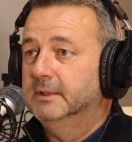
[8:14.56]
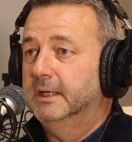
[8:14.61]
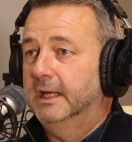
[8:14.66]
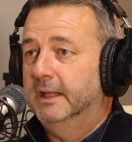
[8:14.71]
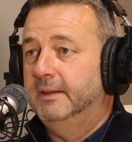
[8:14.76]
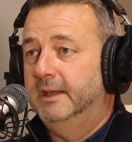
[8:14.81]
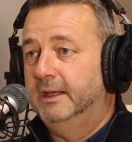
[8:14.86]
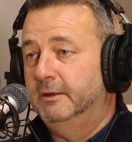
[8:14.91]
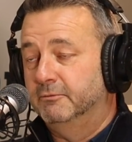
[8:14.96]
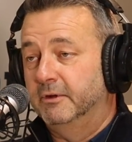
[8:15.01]

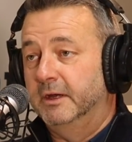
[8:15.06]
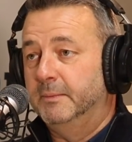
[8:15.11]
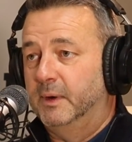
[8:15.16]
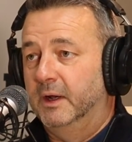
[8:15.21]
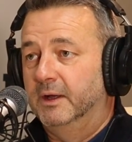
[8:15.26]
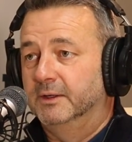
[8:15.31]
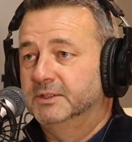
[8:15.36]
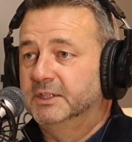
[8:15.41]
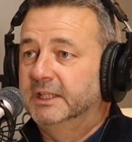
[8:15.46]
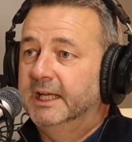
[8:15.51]
And then he
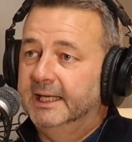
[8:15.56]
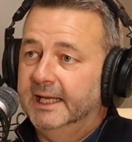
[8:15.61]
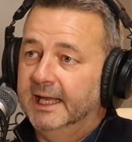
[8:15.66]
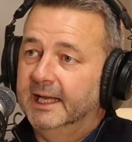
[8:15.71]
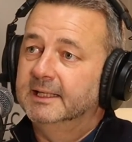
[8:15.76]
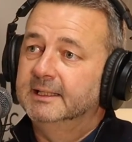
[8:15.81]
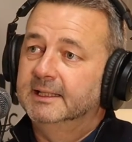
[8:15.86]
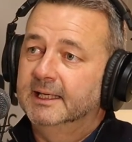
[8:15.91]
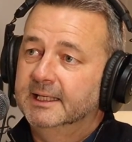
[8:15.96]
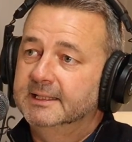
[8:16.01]
replants it
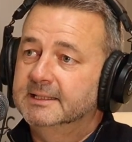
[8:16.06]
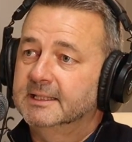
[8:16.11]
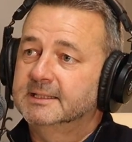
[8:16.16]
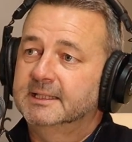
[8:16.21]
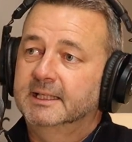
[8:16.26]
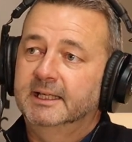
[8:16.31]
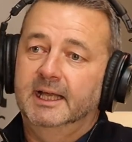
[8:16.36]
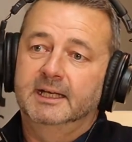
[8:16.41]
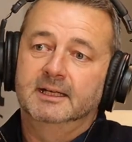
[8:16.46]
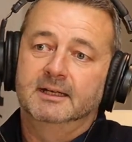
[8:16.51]
again, and then he does
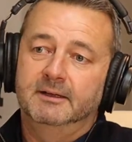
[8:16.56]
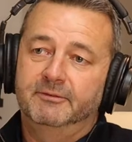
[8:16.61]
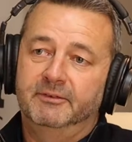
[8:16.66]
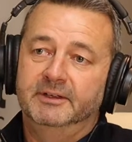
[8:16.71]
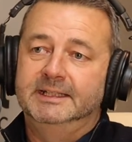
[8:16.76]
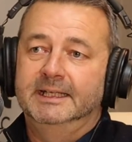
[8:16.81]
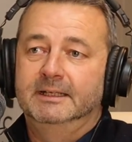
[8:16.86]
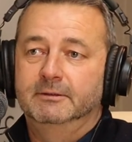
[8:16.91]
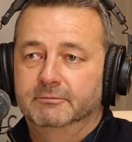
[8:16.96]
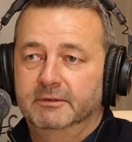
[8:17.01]
it again. And if he
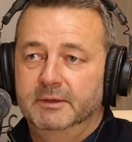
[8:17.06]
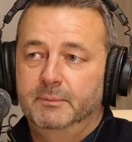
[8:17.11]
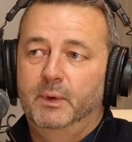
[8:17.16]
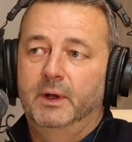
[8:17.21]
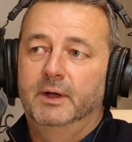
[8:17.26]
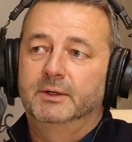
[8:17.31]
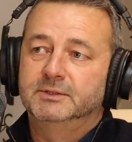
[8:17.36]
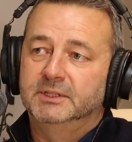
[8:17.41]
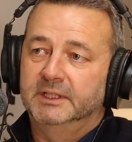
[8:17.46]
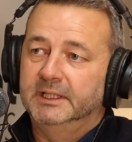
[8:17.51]
didn't
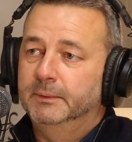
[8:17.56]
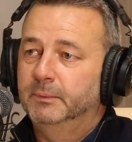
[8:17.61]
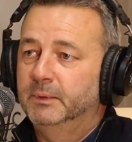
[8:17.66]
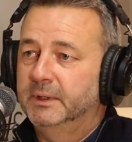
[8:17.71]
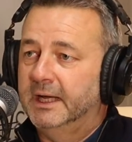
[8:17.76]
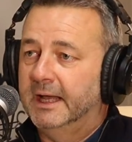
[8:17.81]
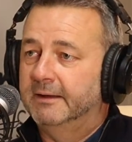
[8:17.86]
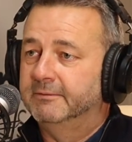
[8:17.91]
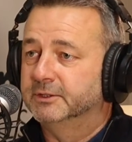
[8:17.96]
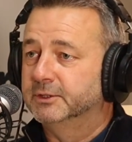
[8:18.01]
replant it, he
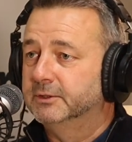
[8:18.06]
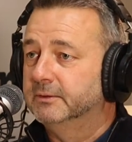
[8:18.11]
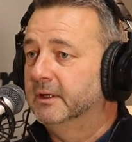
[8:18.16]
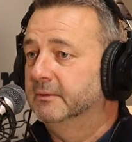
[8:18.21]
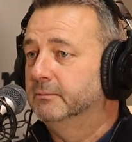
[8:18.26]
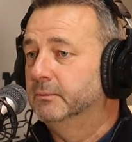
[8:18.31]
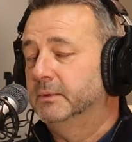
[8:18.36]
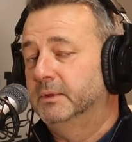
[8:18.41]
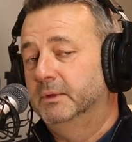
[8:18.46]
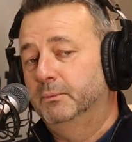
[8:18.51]
wouldn't
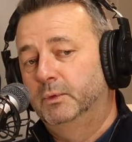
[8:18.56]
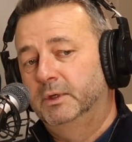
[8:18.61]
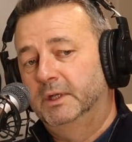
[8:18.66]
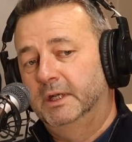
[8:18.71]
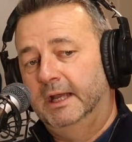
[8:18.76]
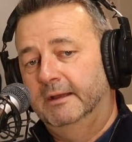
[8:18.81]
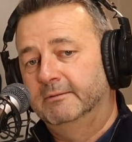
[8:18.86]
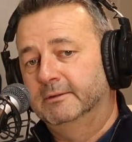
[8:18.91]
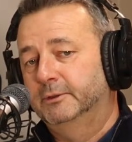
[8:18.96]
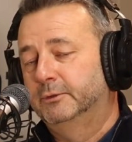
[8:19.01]

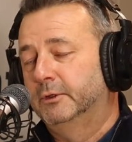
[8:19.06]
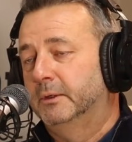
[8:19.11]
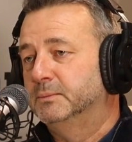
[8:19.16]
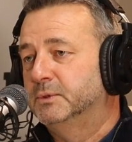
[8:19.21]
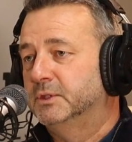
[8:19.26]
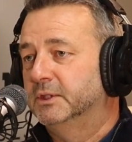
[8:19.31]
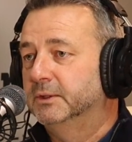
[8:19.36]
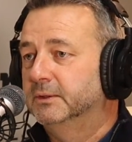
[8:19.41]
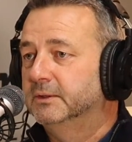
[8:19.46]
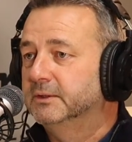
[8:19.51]
have a crop
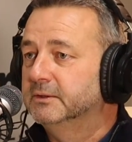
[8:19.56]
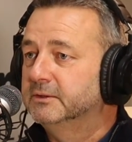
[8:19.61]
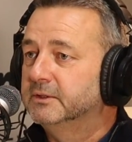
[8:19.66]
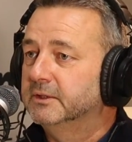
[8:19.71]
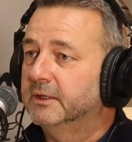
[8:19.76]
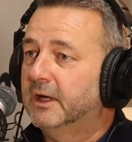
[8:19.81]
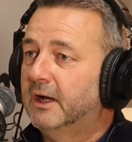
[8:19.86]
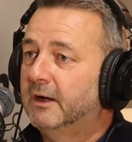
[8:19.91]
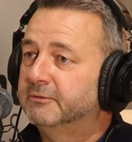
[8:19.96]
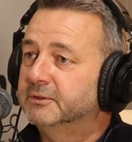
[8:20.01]
to
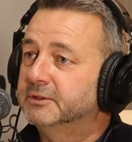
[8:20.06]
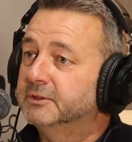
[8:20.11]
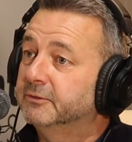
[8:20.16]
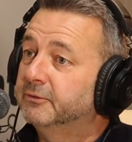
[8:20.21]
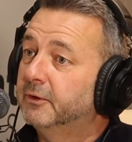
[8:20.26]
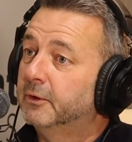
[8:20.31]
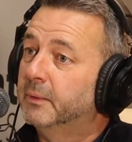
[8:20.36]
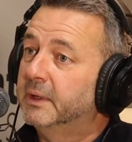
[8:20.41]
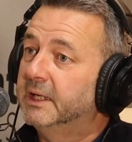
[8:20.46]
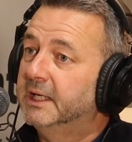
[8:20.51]
harvest the
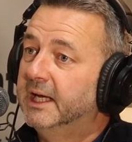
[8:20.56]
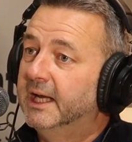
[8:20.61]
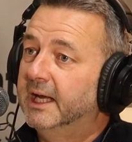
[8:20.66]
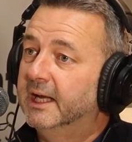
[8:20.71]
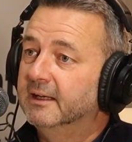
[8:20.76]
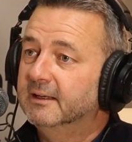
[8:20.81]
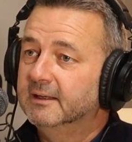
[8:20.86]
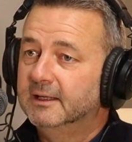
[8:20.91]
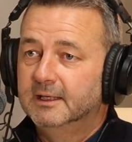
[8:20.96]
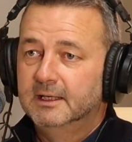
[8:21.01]
following year.
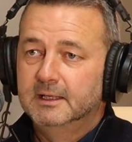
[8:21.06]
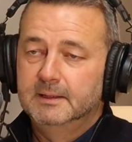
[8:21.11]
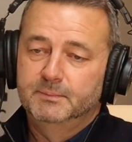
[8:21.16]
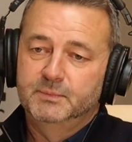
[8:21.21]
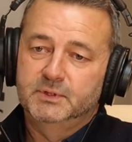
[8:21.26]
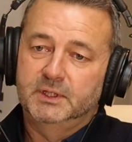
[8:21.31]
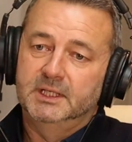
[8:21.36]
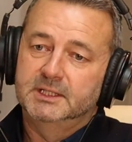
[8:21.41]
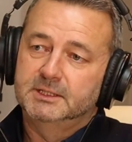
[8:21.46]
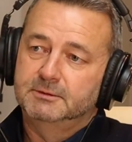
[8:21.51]

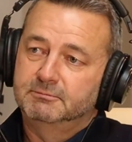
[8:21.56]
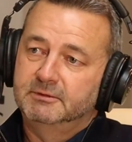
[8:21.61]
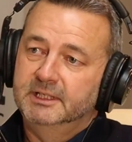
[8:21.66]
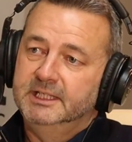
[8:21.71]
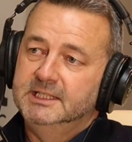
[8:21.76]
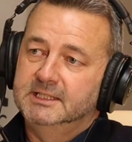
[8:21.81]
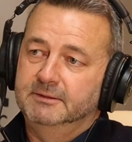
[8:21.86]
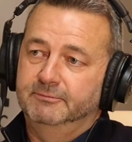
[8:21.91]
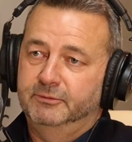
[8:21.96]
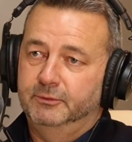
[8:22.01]
So there's a
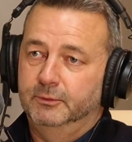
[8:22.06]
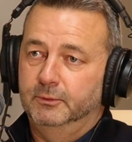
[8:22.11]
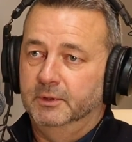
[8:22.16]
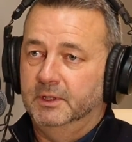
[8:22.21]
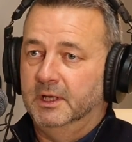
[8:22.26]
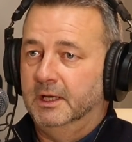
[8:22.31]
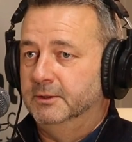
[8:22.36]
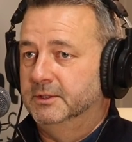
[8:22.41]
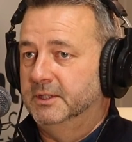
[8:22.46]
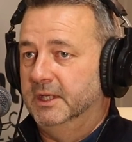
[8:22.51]
reason for all of
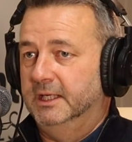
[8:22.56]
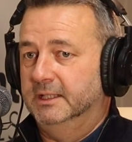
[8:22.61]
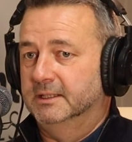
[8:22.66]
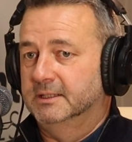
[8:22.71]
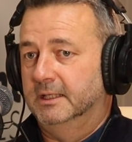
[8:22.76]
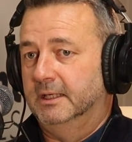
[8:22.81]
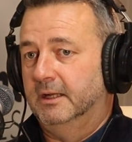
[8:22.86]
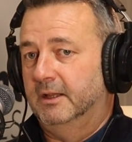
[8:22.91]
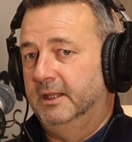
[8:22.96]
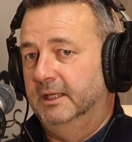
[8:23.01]
those things,
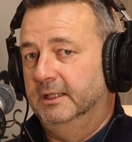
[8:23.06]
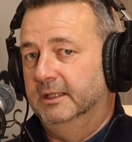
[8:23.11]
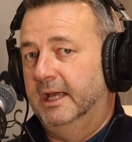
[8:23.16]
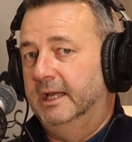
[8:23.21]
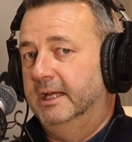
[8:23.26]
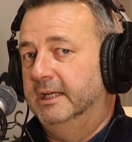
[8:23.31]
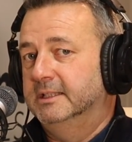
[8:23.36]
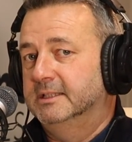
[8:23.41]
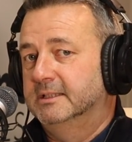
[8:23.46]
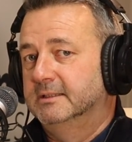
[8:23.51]
and I think
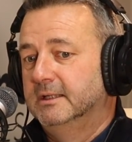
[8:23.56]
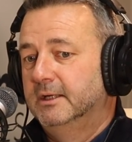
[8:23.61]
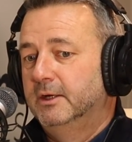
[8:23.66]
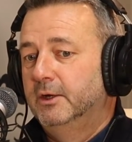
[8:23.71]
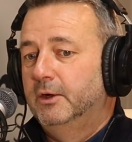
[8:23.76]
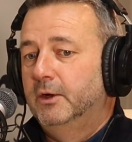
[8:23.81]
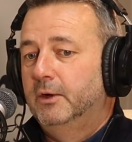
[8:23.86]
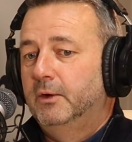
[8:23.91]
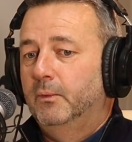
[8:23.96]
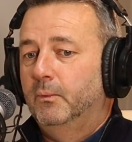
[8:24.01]
that is
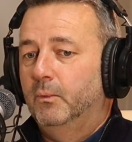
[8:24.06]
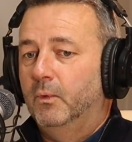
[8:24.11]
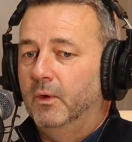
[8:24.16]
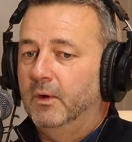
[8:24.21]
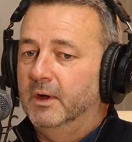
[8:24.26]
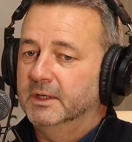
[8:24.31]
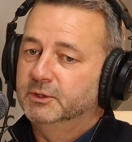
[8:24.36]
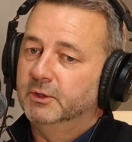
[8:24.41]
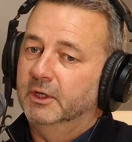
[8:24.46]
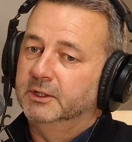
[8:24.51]

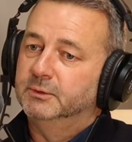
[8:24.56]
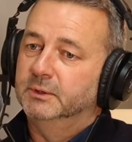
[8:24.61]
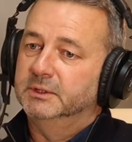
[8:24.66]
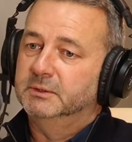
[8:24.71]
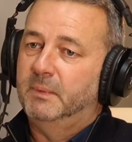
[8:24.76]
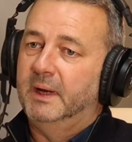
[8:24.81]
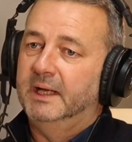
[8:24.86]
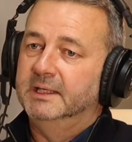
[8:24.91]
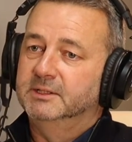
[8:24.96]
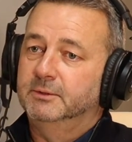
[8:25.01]
what I try to
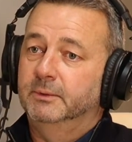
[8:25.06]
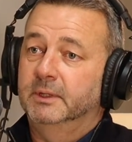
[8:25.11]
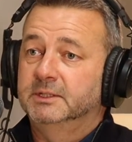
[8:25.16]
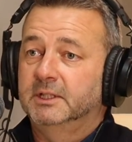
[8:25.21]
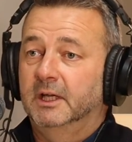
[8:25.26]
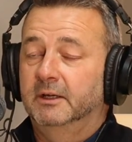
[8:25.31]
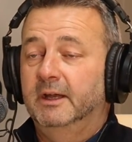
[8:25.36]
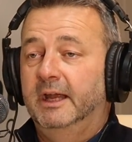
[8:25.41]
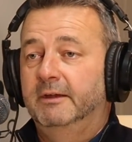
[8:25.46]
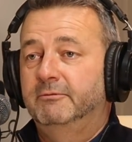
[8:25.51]
explain to her.
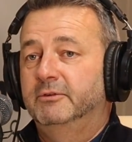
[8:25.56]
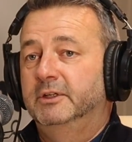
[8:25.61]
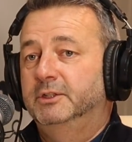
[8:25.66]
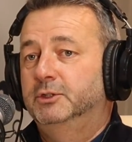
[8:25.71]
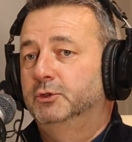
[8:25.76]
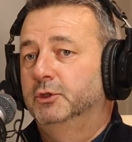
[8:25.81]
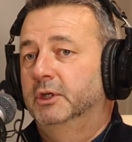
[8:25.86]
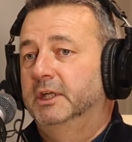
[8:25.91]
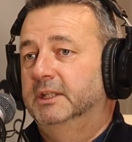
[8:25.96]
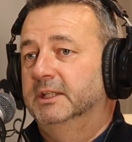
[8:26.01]
So every
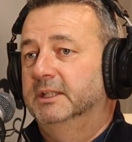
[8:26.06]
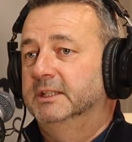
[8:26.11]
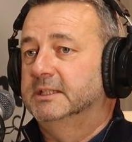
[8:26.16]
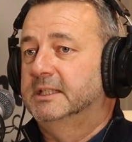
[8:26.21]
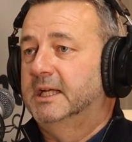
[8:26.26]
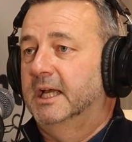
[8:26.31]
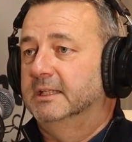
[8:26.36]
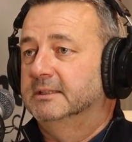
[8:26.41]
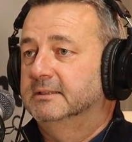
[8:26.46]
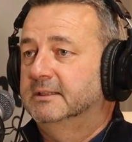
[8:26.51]
tree that is
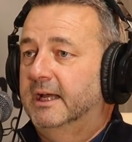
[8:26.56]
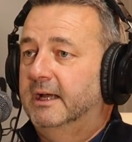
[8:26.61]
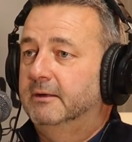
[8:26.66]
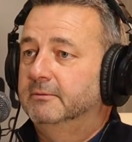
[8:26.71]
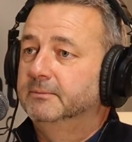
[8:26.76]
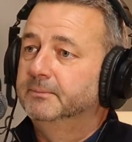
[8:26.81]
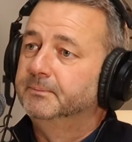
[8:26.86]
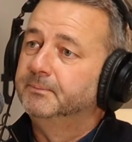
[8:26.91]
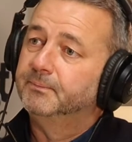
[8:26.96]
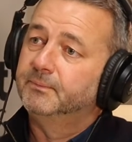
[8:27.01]
cut down